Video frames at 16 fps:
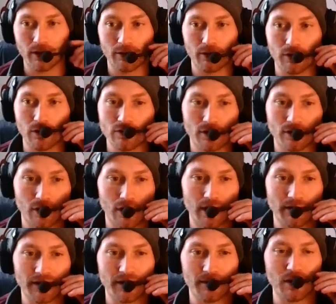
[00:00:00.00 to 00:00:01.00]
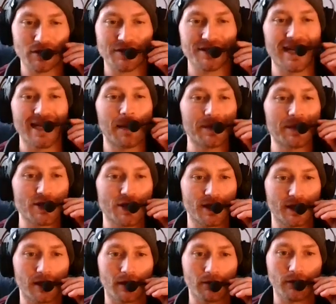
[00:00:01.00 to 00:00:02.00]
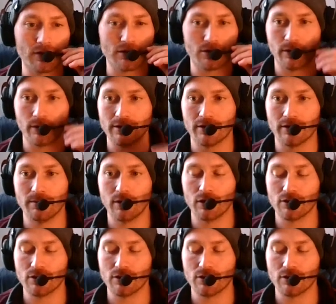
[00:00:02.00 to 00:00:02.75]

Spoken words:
Those are often the most damaging of the stories, or